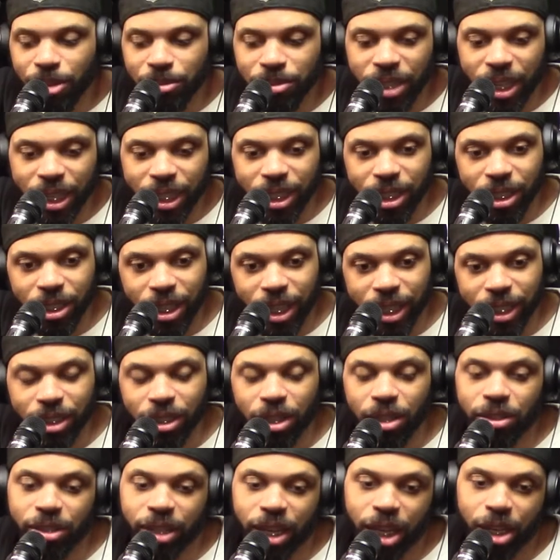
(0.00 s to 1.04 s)
like, and like,
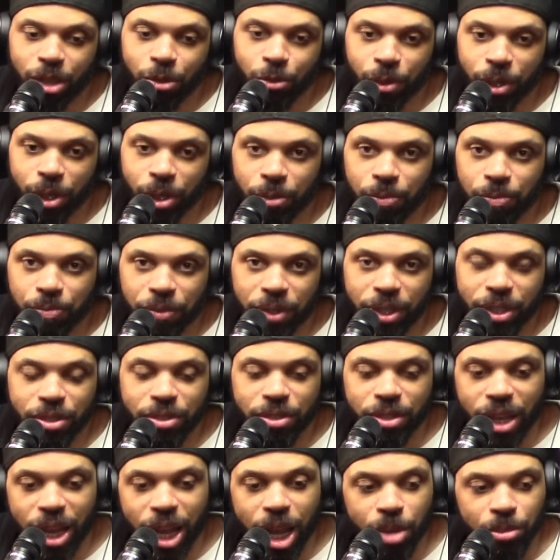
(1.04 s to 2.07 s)
okay, well, his
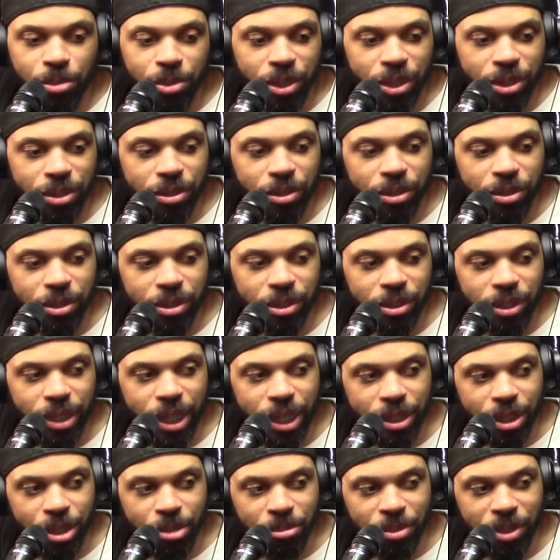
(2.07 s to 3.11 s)
job was to
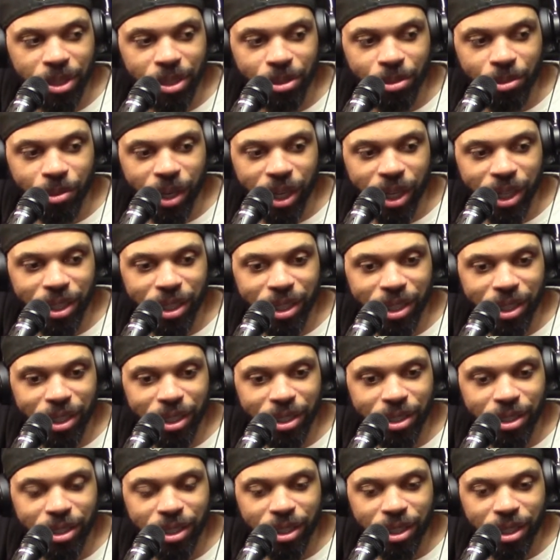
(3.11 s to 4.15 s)
let them get away
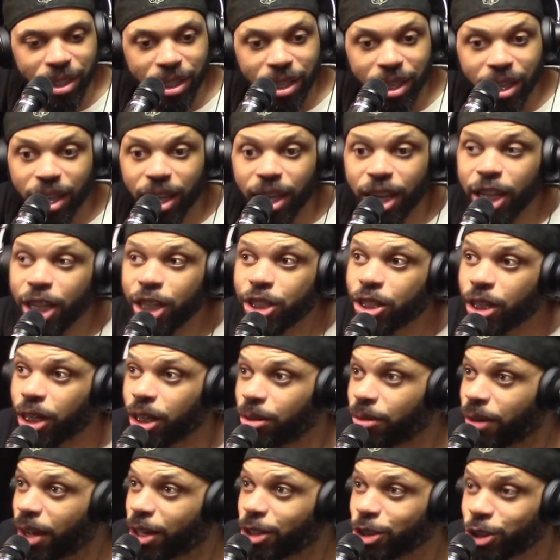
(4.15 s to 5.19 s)
then. And he
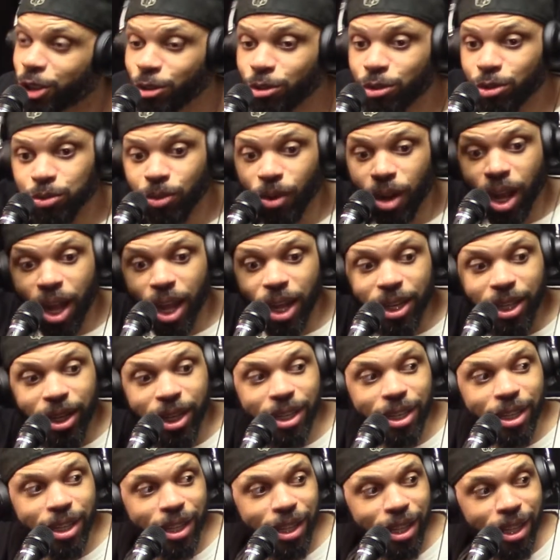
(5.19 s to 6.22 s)
turned around and shoot well,
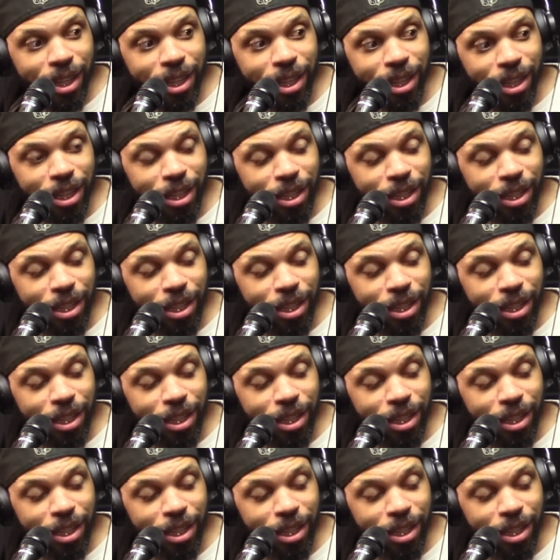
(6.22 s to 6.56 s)
Swanee well, in well, the no, head. No,